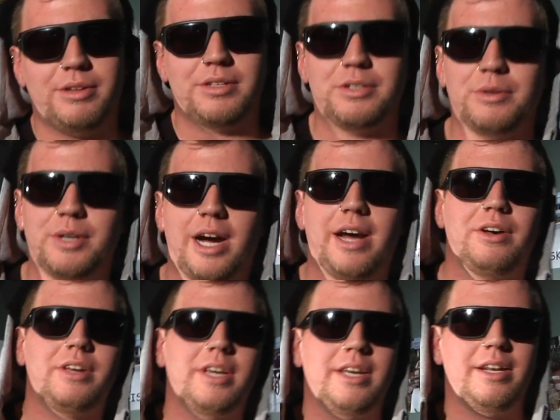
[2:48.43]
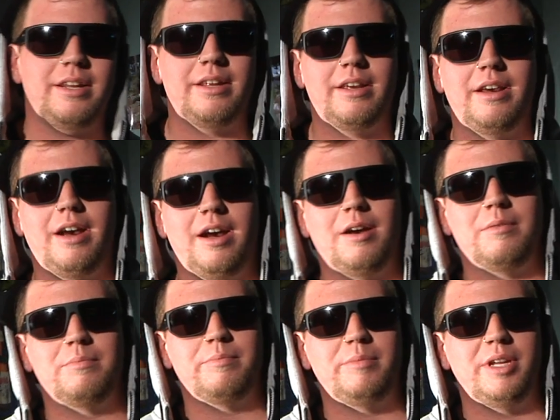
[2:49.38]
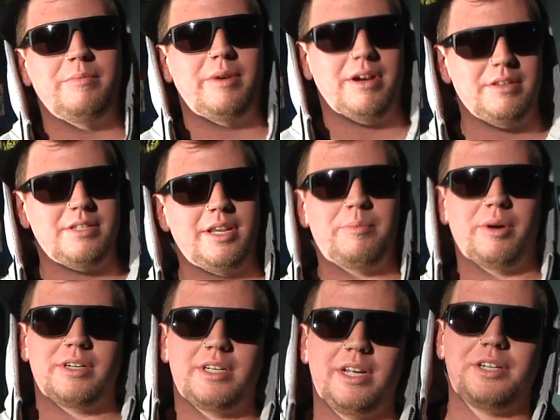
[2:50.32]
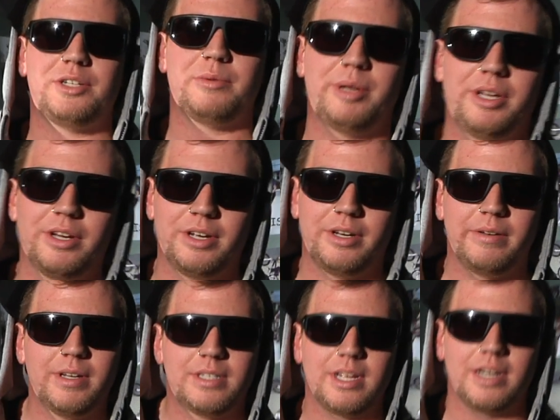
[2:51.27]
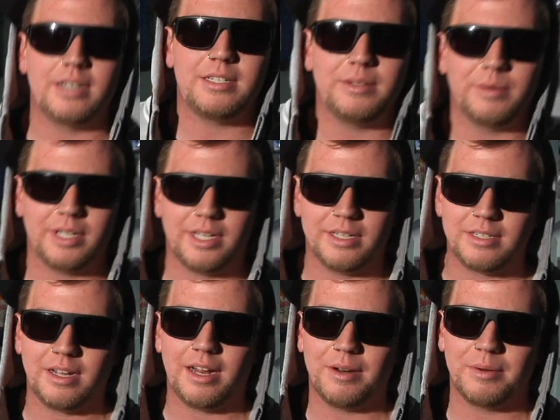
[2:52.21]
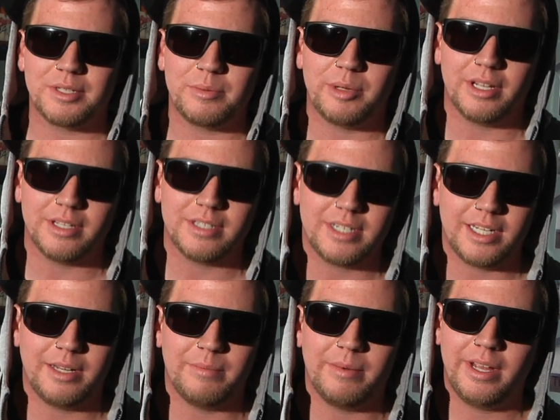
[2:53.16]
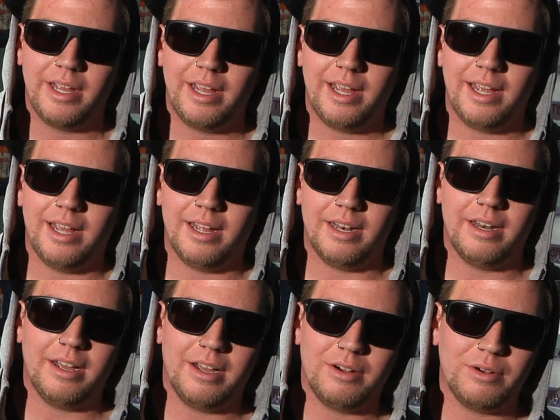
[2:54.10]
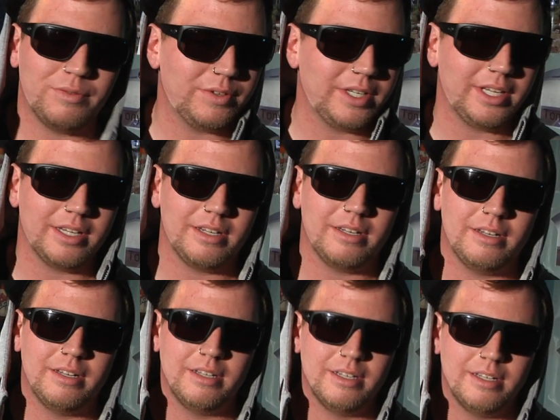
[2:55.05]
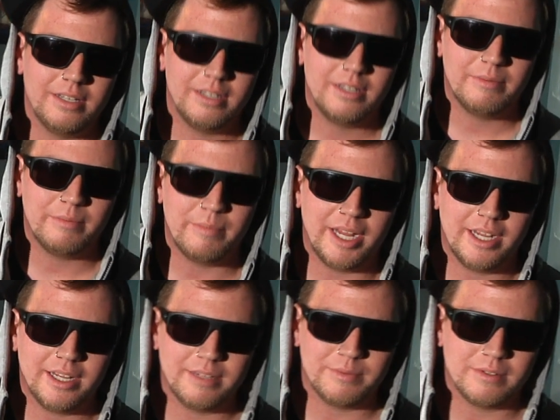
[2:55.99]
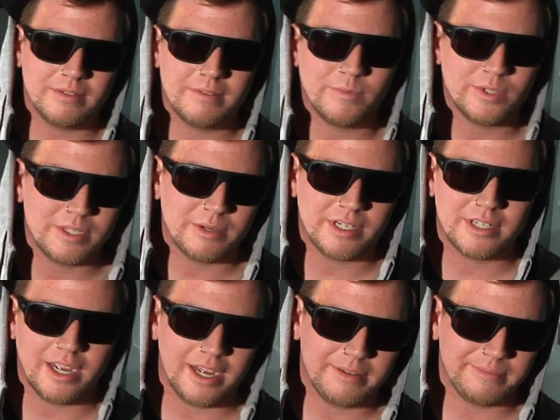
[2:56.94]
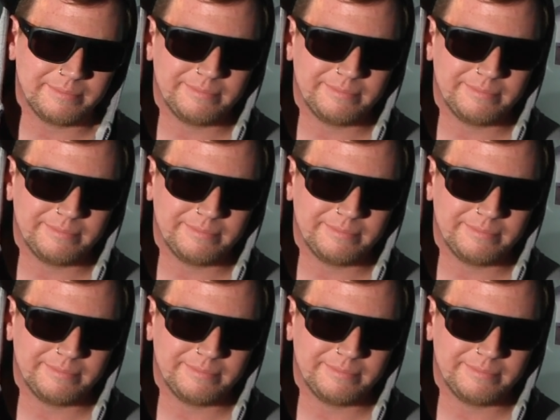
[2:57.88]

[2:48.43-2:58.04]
this new Kyle kid, um, meeting him down at the skate park today, should be good. Excited to see what the kid's got. He wants to be on this team, and uh, hopefully he can make it, and we'll see what he's got.